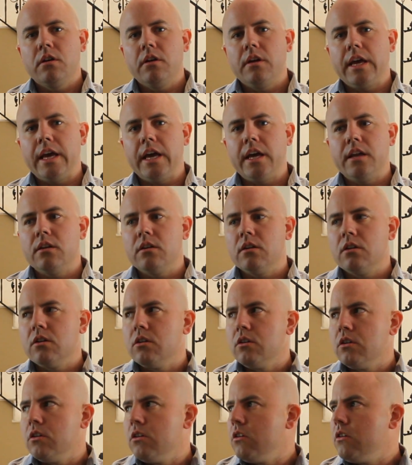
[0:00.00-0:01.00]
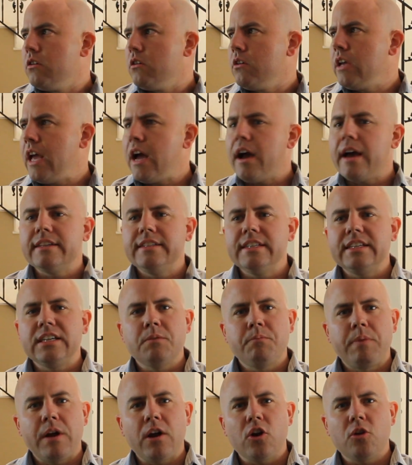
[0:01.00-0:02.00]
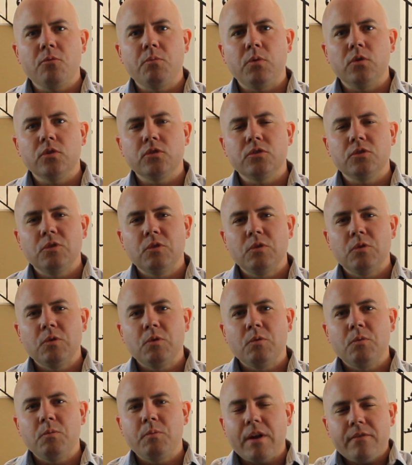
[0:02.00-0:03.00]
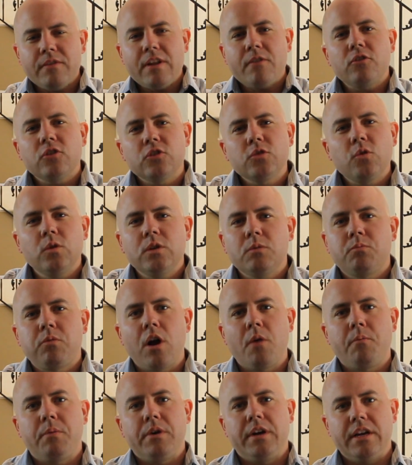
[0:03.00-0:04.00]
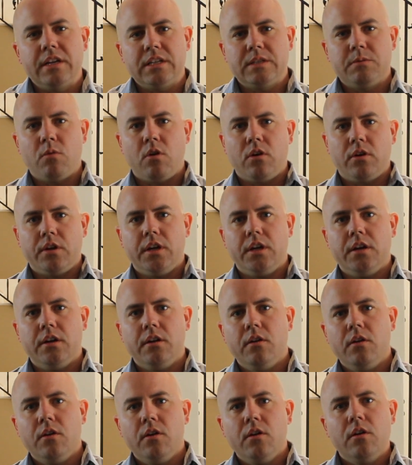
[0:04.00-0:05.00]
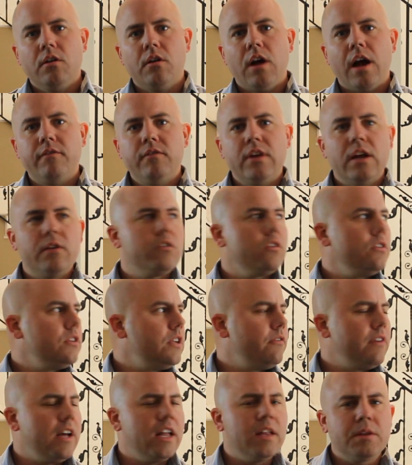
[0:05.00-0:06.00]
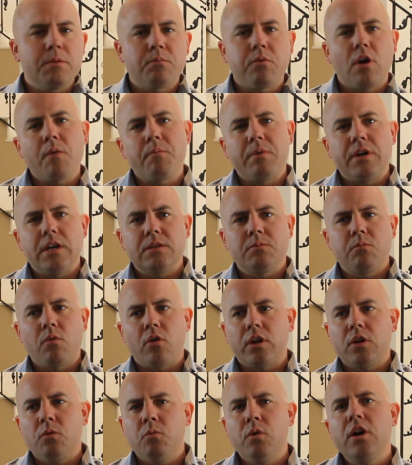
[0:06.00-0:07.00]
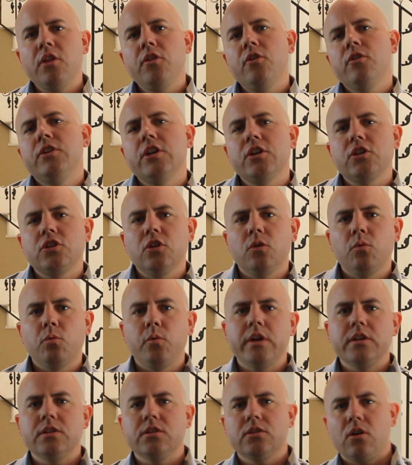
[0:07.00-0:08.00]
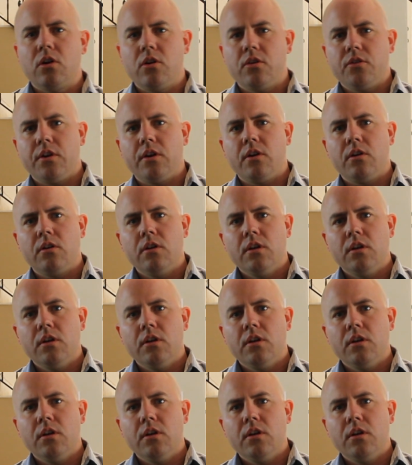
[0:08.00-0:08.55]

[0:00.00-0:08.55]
And yeah, I see comparables, but I've never sold a property in this market. I've never developed a property in this market. What other additional risks are there